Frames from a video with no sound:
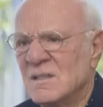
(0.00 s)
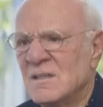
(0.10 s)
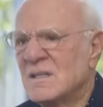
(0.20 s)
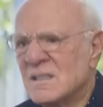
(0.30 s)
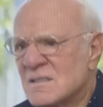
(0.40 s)

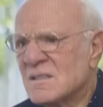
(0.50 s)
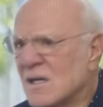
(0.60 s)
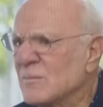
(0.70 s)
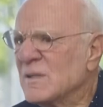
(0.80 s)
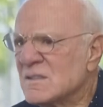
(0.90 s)
thinks the
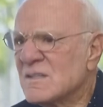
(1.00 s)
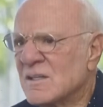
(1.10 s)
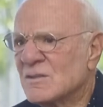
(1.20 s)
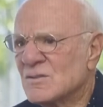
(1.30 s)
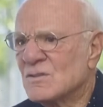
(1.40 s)
company's
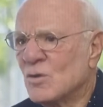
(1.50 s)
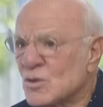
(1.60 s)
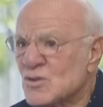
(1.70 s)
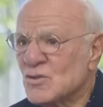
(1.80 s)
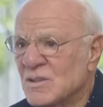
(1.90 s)
theirs, or
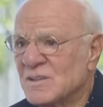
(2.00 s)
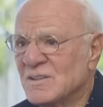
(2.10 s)
should,